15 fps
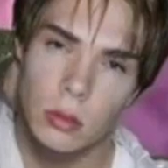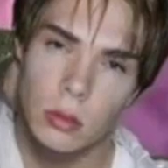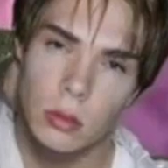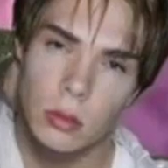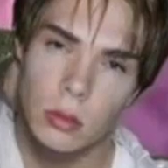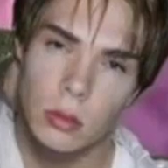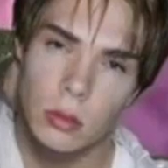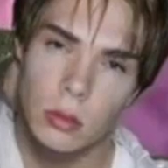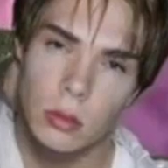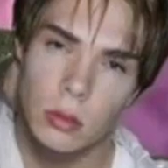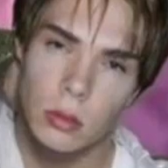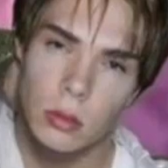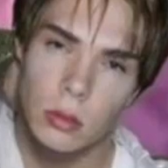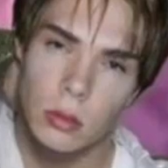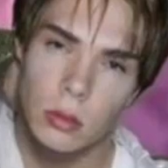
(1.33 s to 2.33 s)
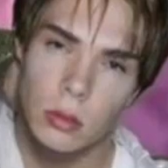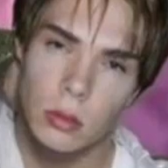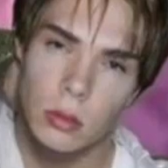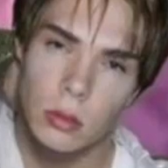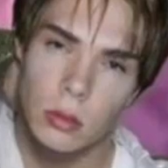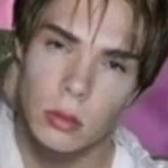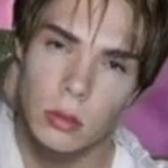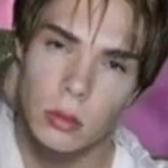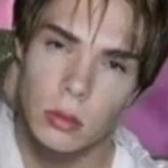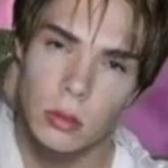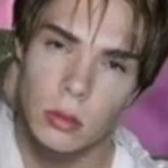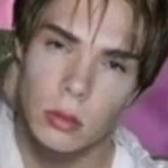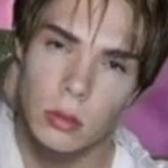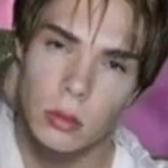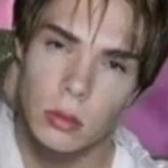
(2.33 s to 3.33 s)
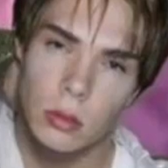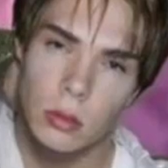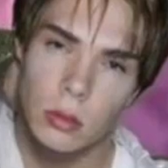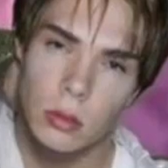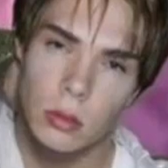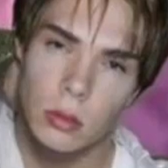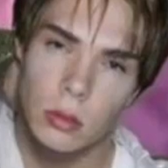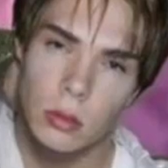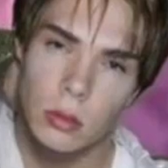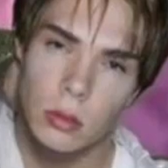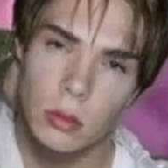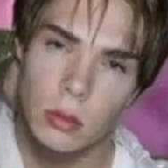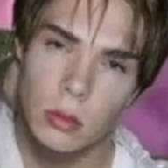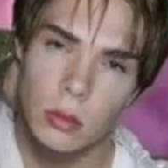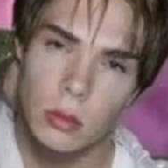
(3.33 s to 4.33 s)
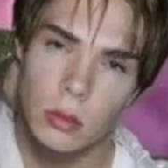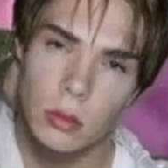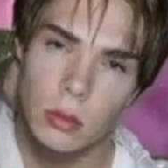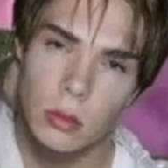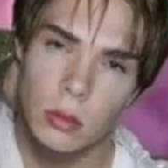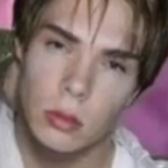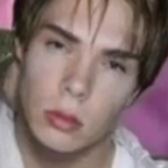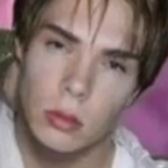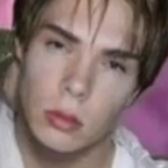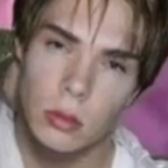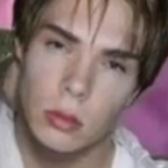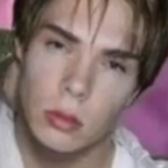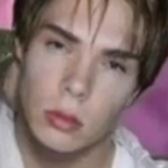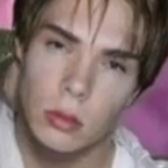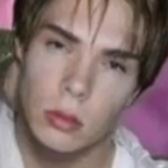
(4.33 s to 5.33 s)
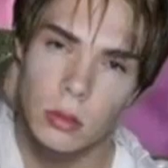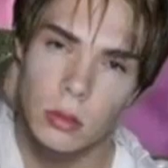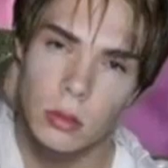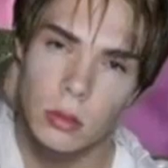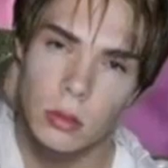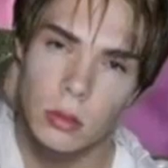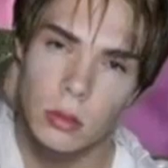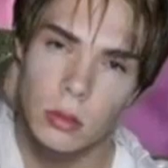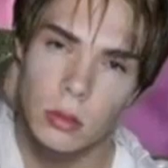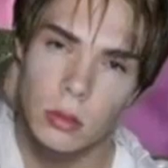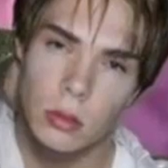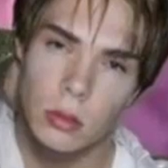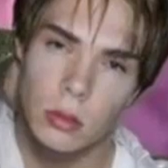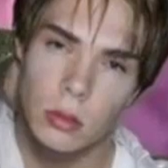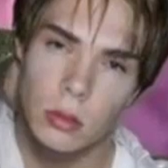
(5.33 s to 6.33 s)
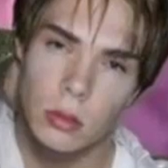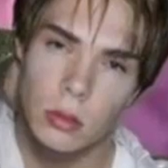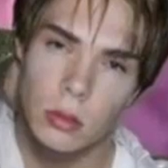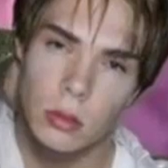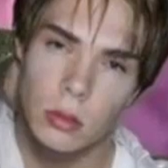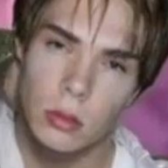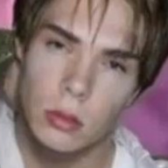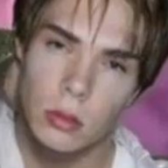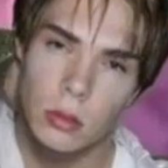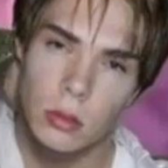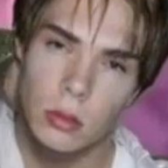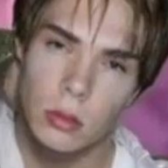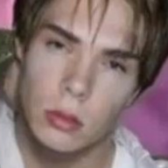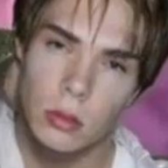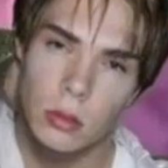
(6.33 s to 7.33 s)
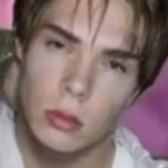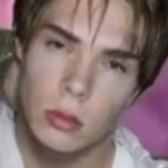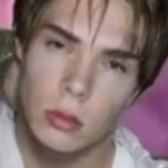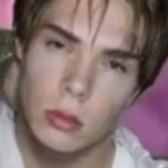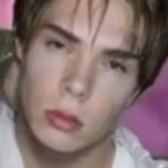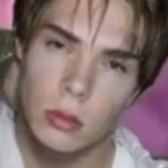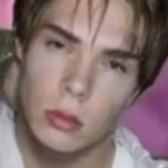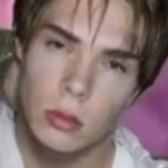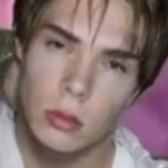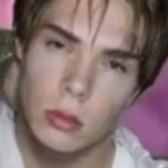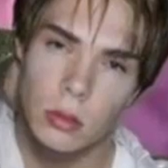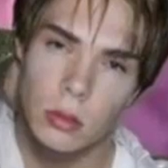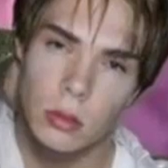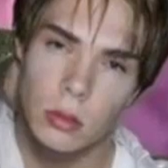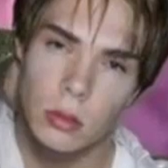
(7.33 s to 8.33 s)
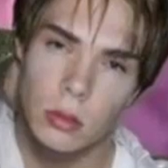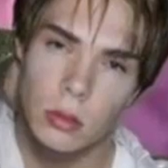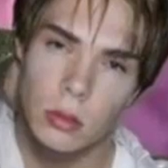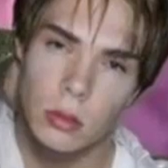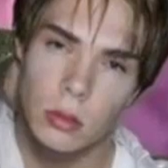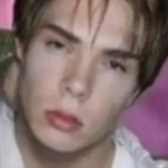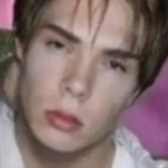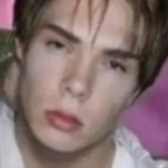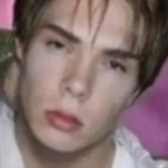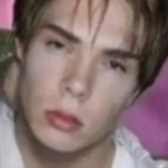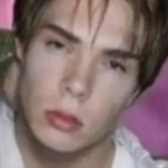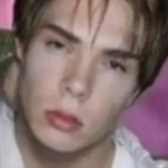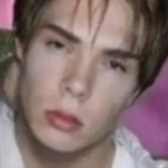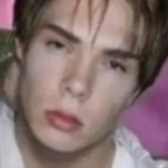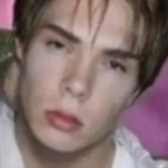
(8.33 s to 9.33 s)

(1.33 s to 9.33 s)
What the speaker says: (no lip movement)